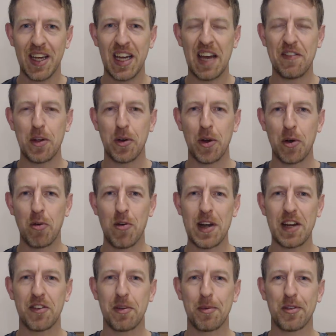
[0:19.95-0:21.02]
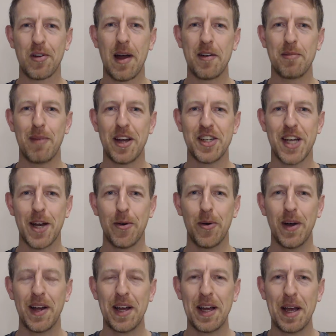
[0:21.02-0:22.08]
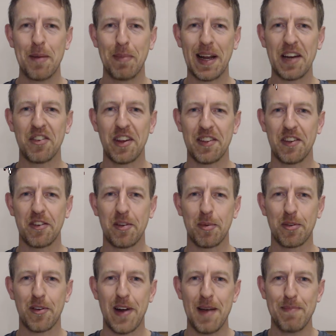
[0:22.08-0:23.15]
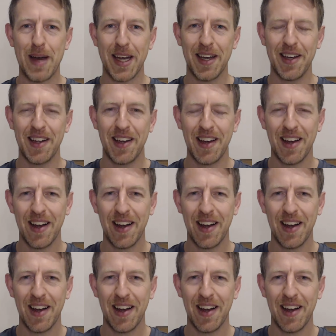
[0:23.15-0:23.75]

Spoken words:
If you're not already subscribed to my channel, please hit the subscribe button.